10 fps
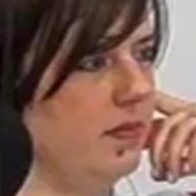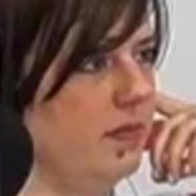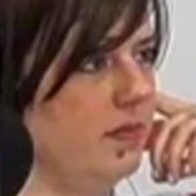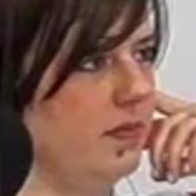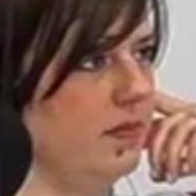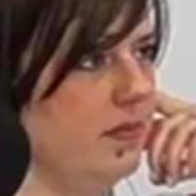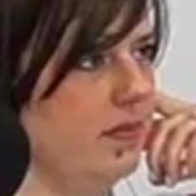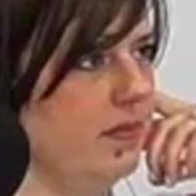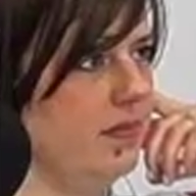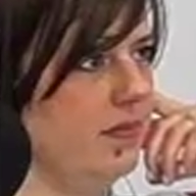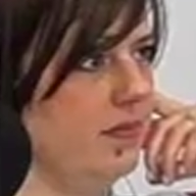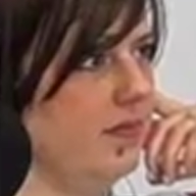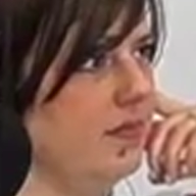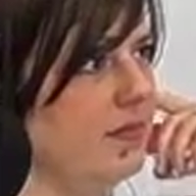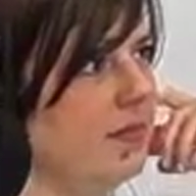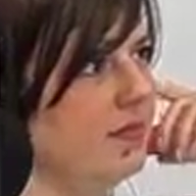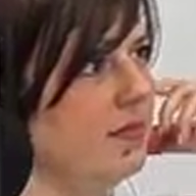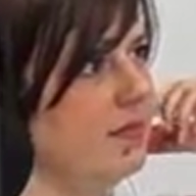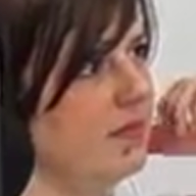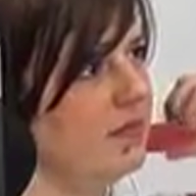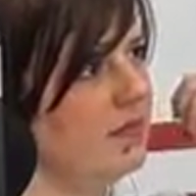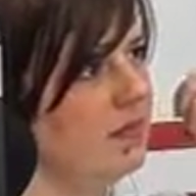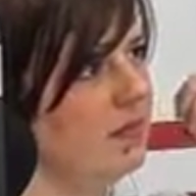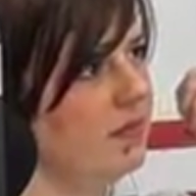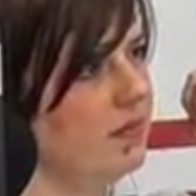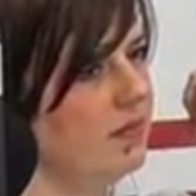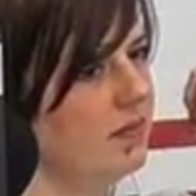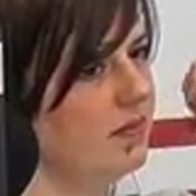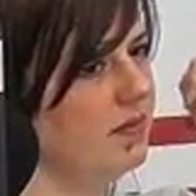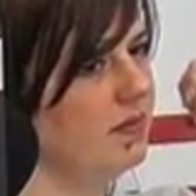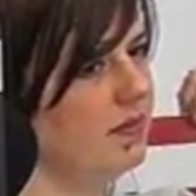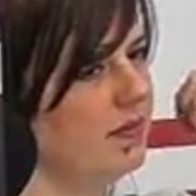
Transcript: (not speaking)